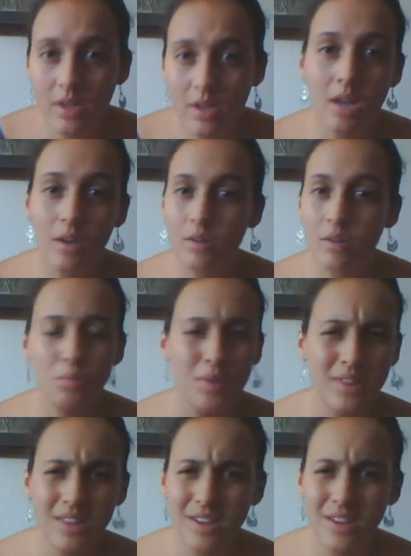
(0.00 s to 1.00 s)
Again,
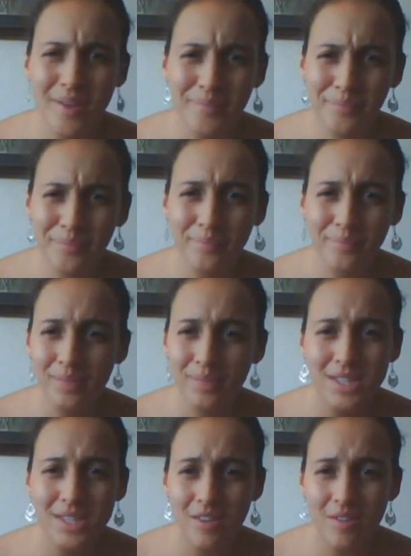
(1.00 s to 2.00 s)
with the
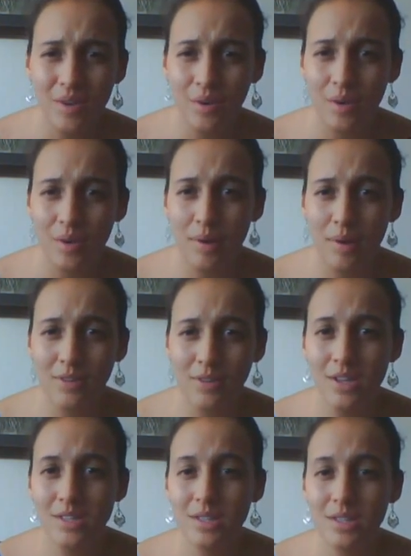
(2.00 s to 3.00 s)
stuff I found at
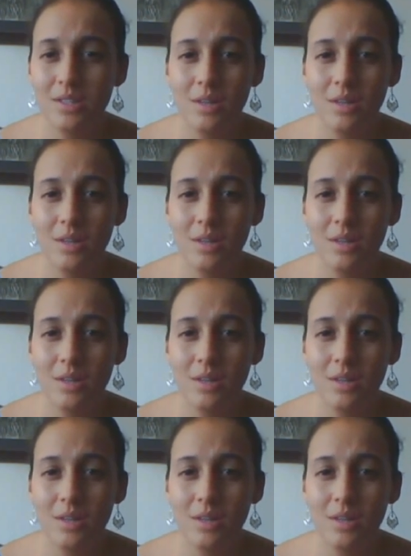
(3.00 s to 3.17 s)
Beverly's,